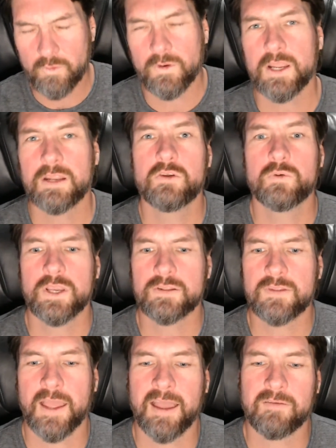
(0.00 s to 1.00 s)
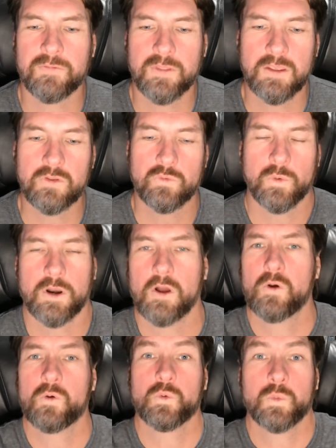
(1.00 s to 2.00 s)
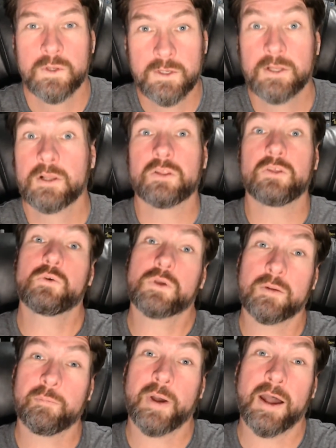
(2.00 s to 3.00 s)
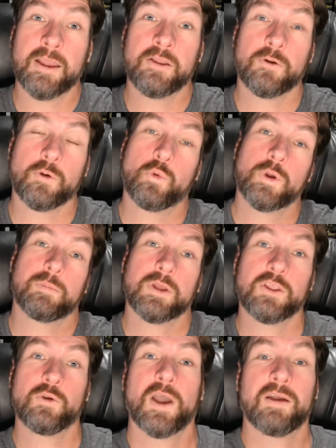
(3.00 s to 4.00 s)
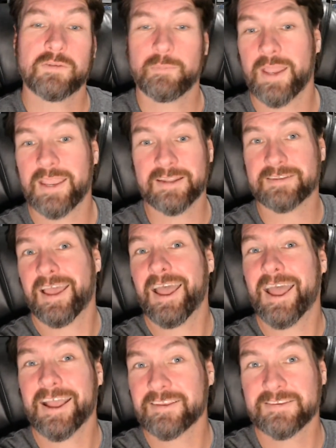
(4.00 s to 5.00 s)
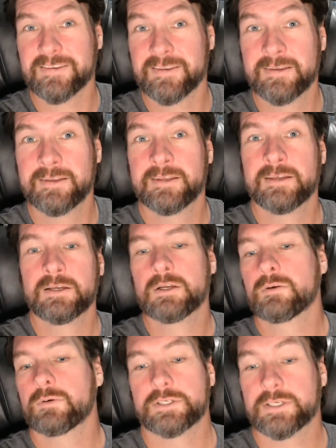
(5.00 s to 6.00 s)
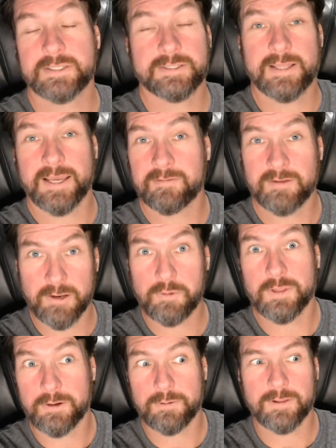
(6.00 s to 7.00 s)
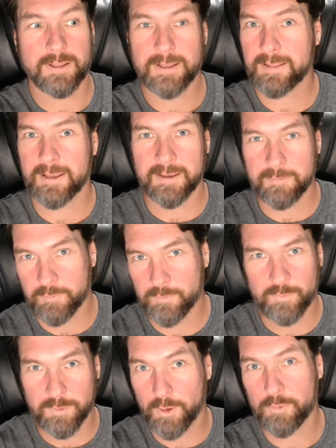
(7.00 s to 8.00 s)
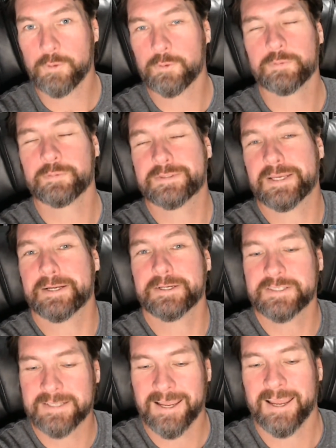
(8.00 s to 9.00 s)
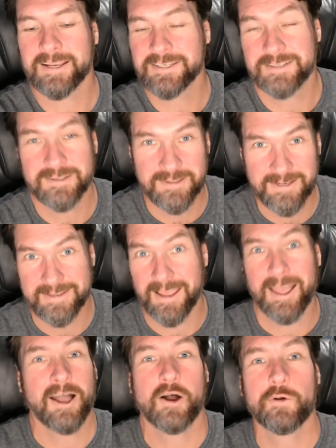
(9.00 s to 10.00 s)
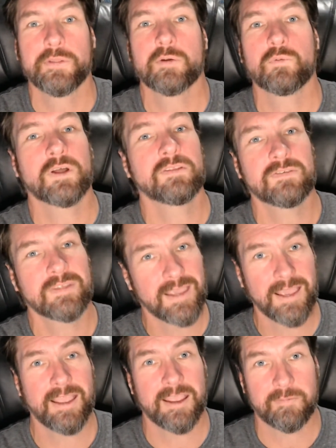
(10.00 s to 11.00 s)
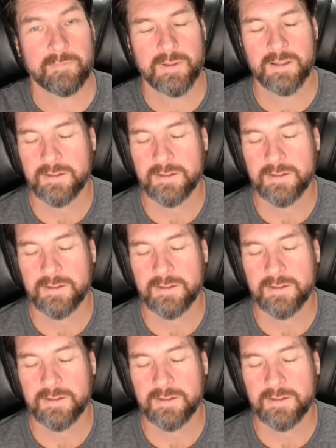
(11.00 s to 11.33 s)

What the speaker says: Right? You get to have things where, you can buy your equipment, you have to pay a tax, which is that, literally like local sales tax to the DAO that runs the game.